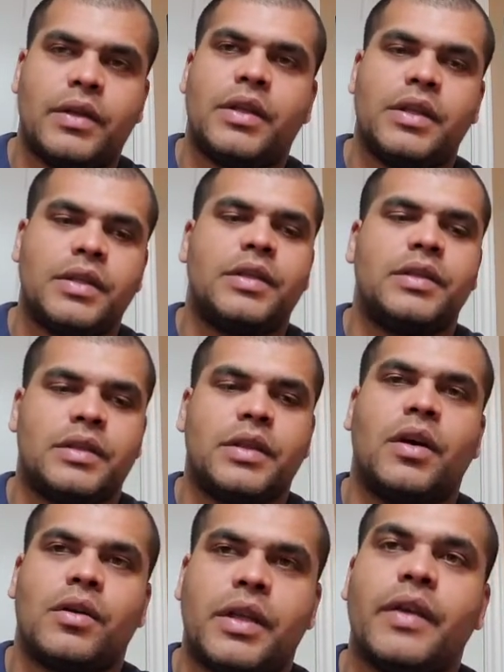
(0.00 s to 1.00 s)
This is
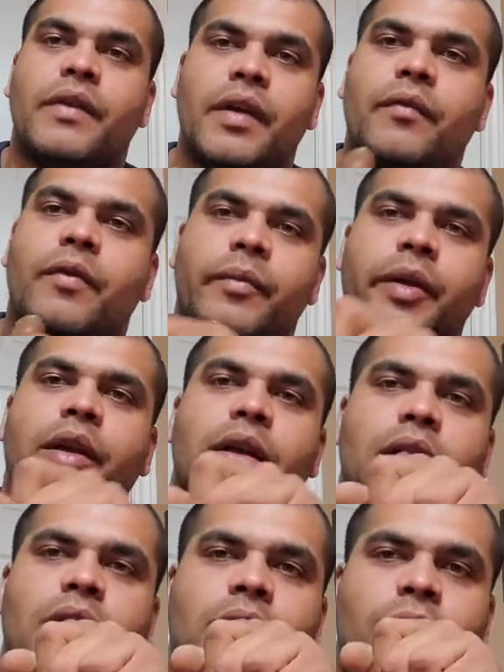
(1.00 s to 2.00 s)
an all day vape for me,
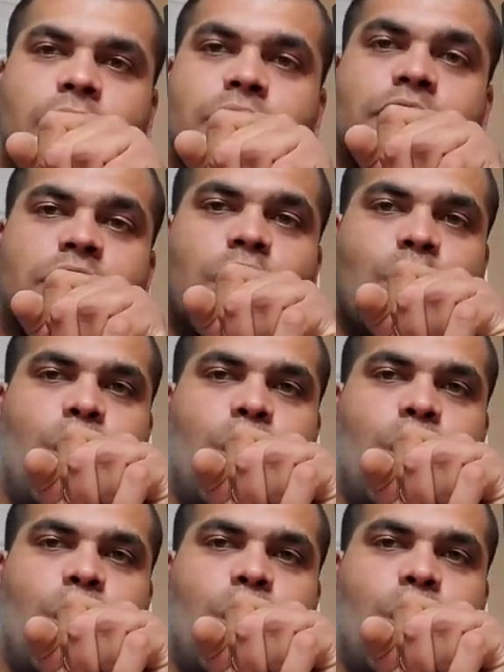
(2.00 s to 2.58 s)
for sure.